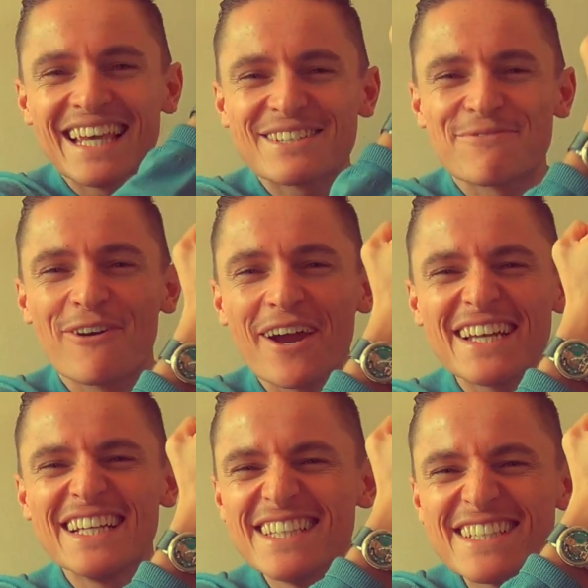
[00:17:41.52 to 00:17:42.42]
it's
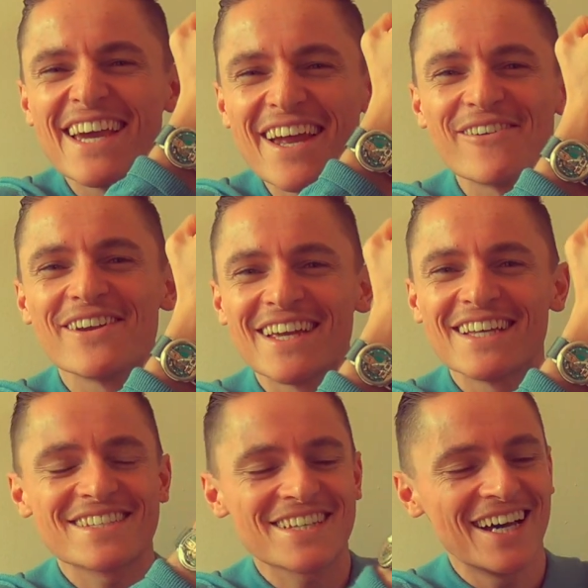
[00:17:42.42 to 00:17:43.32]
very endearing.
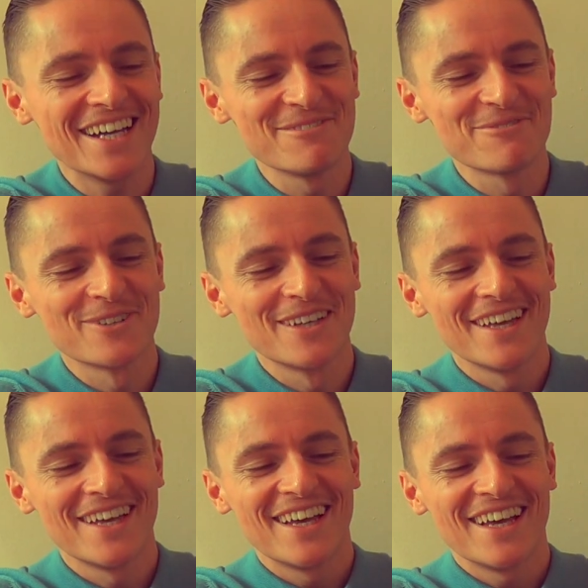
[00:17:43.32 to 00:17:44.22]
It's kind of,
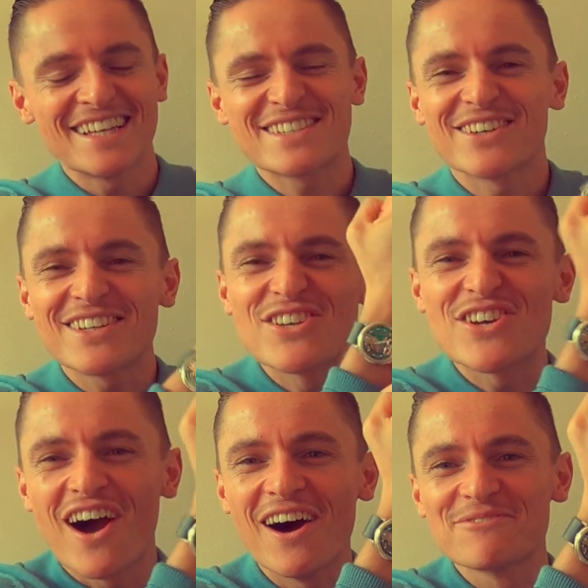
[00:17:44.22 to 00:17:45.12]
it's got a
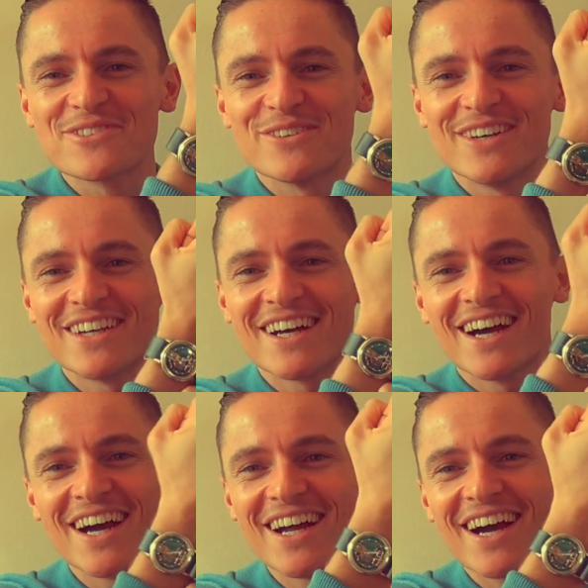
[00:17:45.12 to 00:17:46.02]
charm to it, and
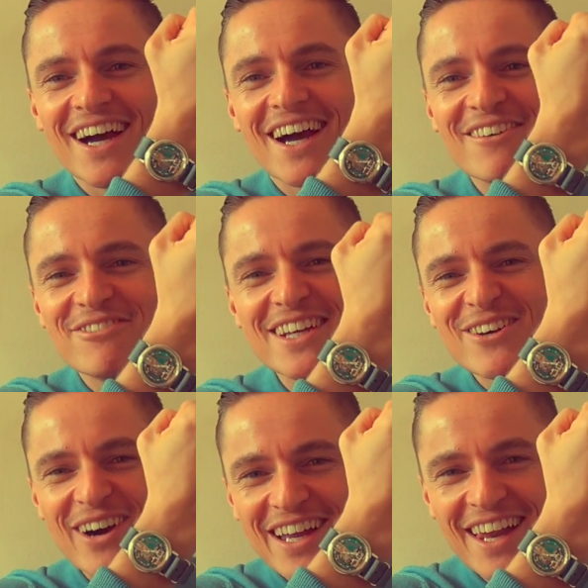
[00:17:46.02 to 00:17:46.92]
I really
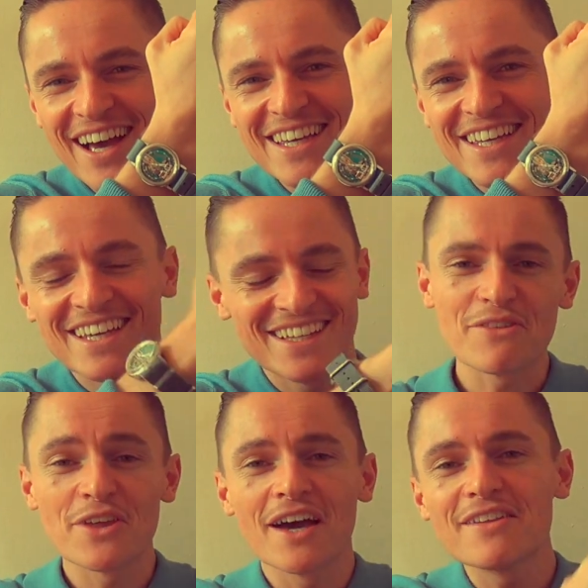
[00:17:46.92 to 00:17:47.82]
quite like it.
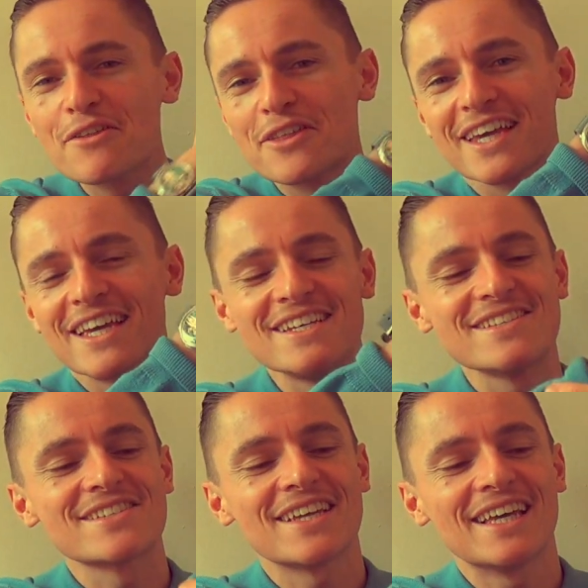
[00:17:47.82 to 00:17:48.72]
The other thing
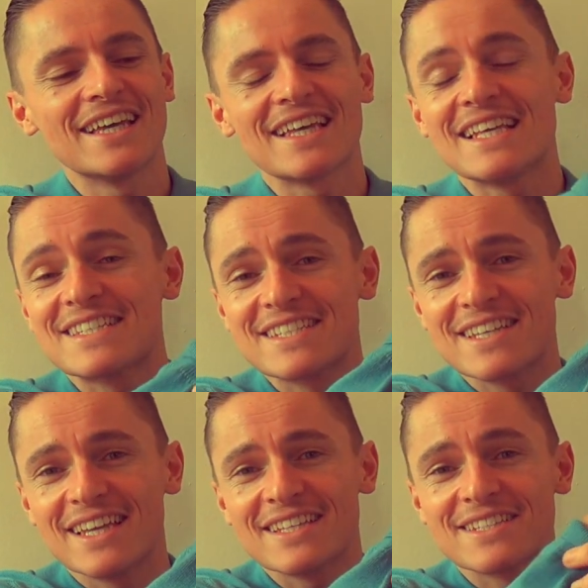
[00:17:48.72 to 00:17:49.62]
is,
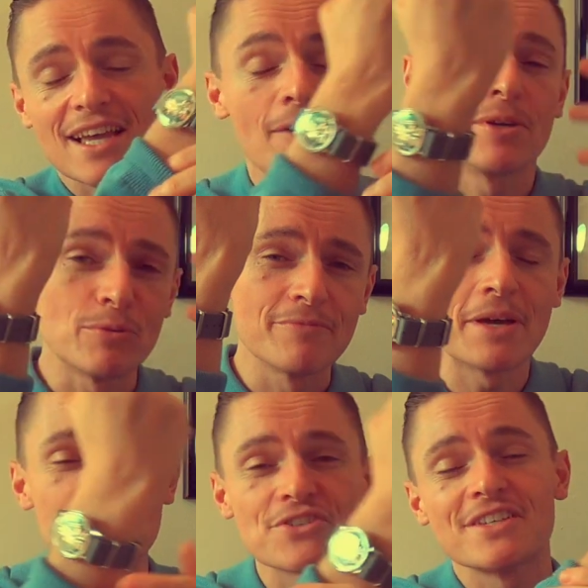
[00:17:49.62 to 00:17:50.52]
it's I mean, we
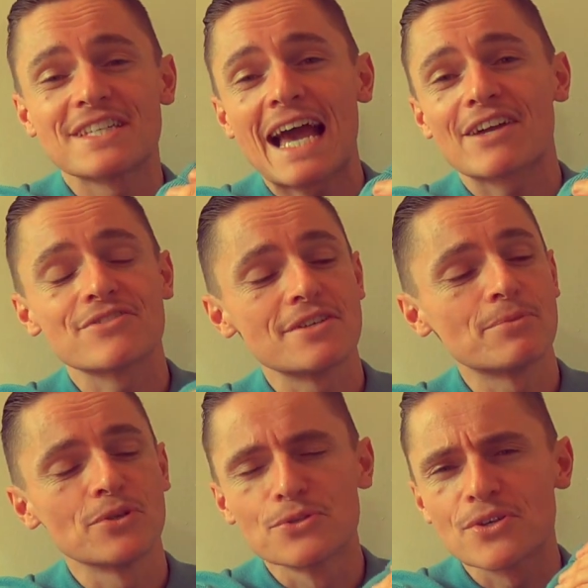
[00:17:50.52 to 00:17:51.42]
mentioned its accuracy,
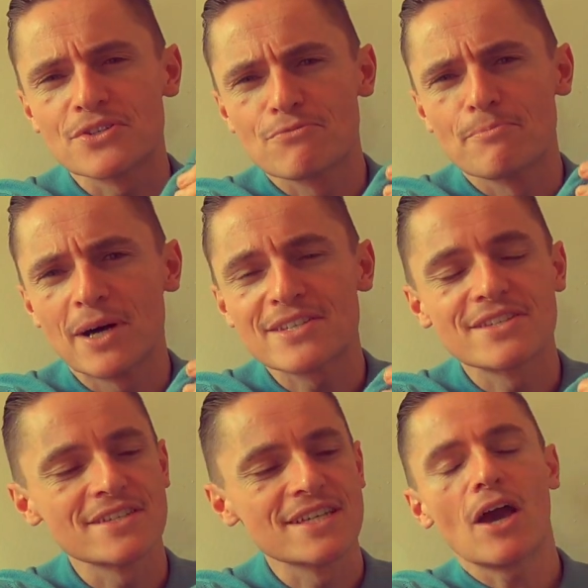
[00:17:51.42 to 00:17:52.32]
but also its
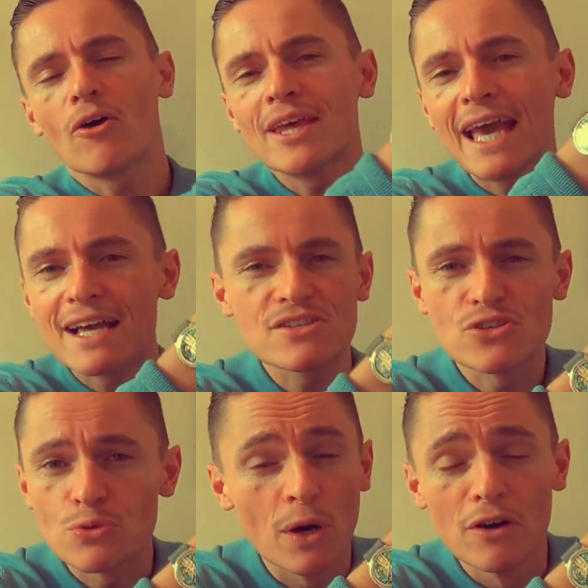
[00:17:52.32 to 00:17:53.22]
robustness. It only
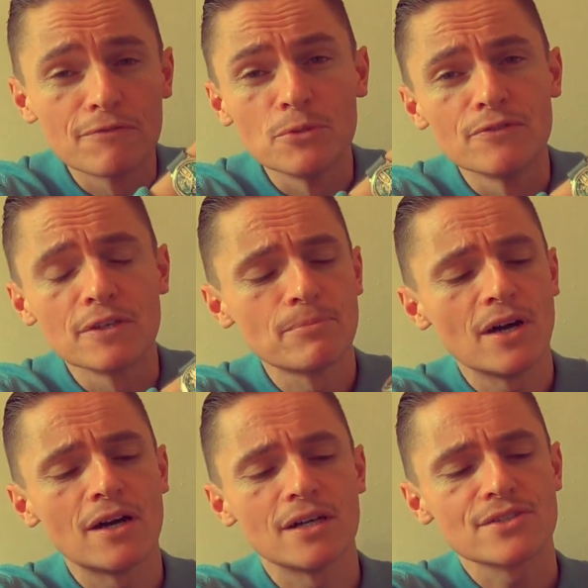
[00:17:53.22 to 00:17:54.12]
has 12 moving
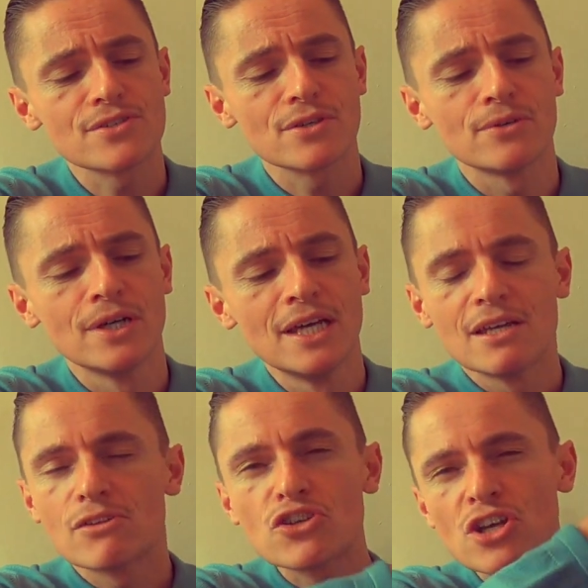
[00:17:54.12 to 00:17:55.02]
parts, so
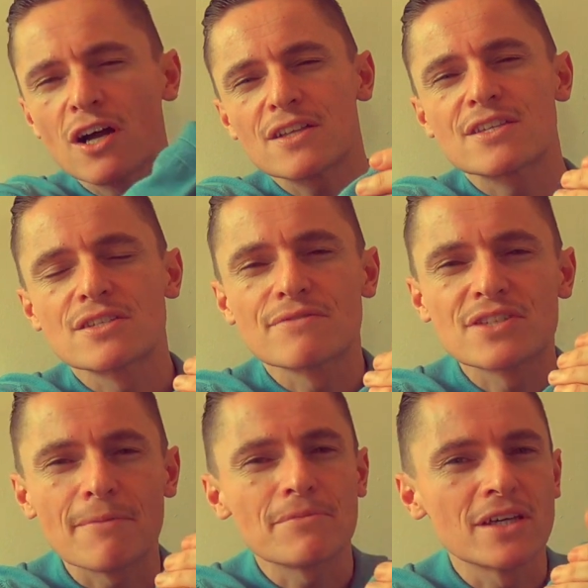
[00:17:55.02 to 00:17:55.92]
the chances of
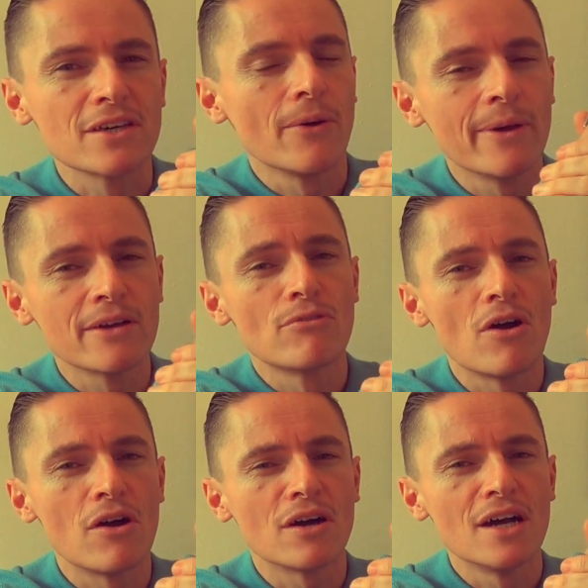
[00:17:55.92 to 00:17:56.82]
something going
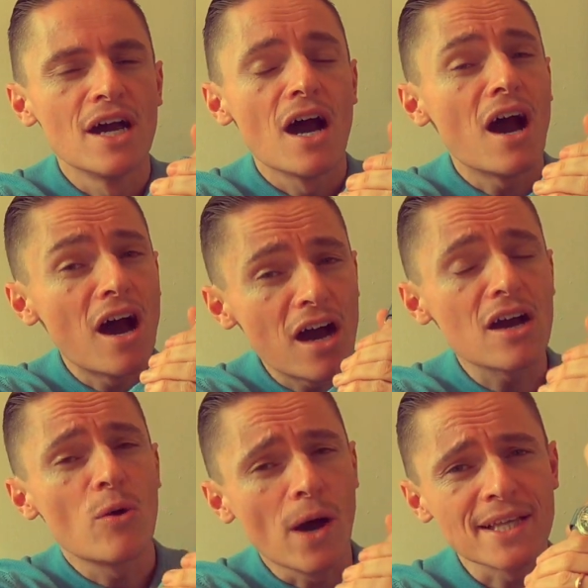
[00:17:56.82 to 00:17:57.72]
wrong
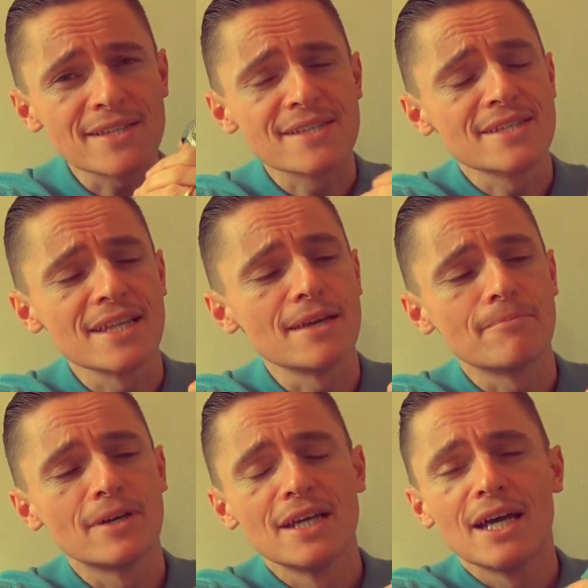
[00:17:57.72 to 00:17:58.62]
are quite
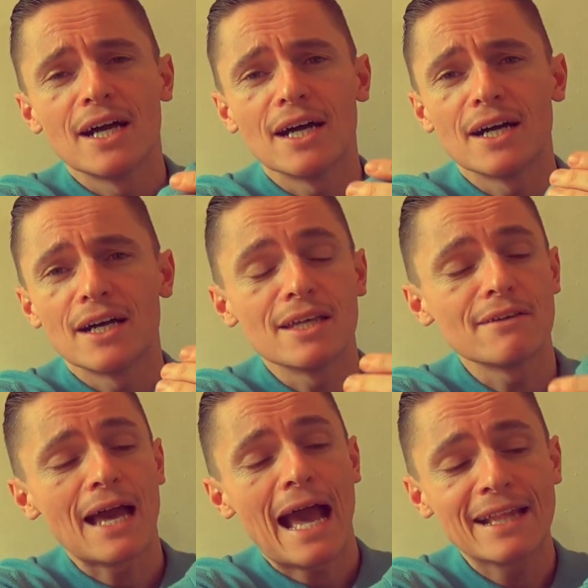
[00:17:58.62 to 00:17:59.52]
slim.
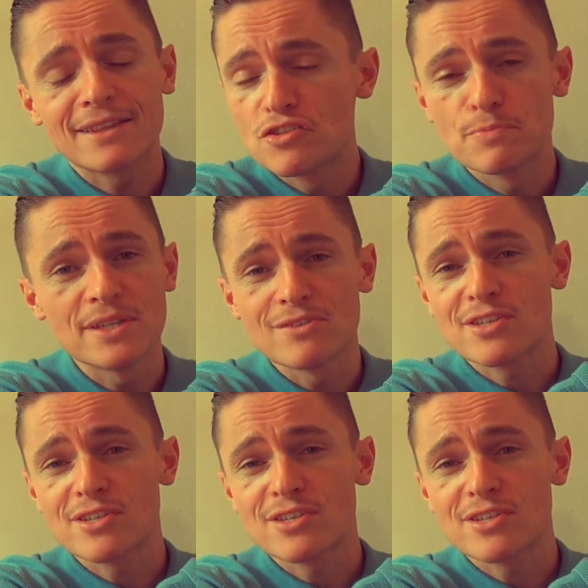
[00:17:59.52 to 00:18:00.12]
Had this been